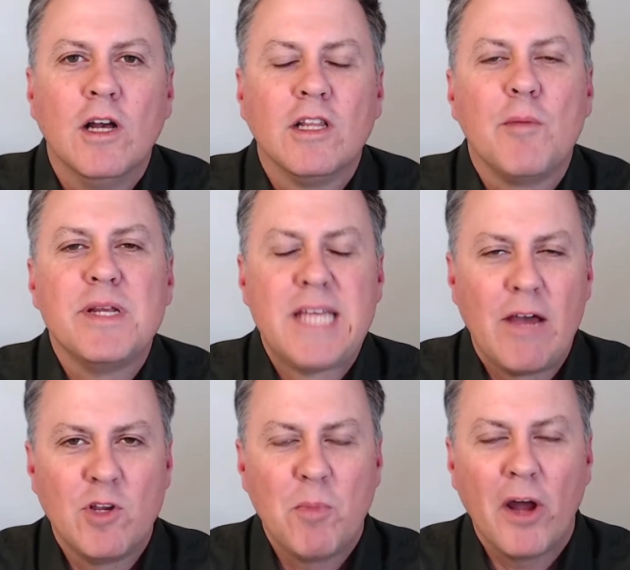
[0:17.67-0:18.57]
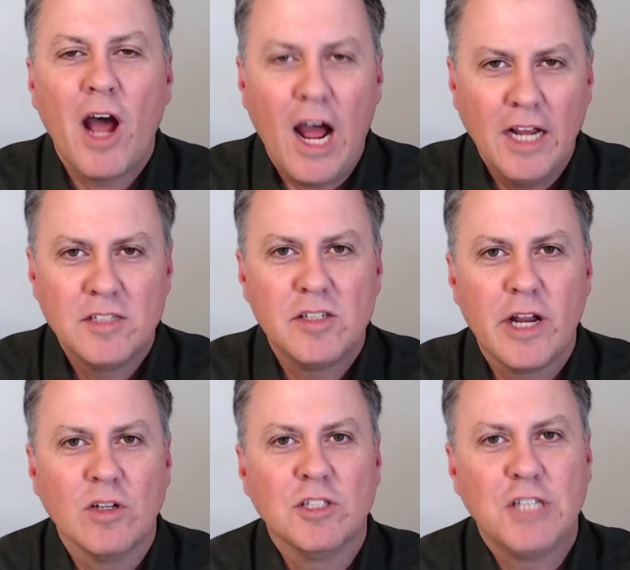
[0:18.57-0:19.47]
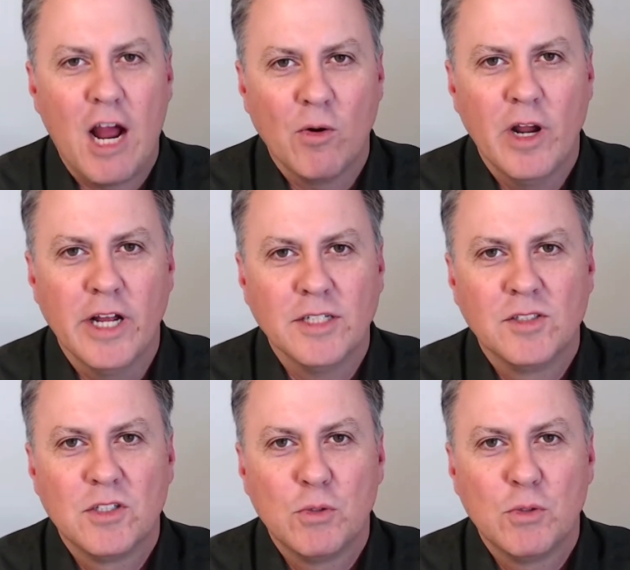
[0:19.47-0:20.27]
Let me tell you about High Sierra showerheads,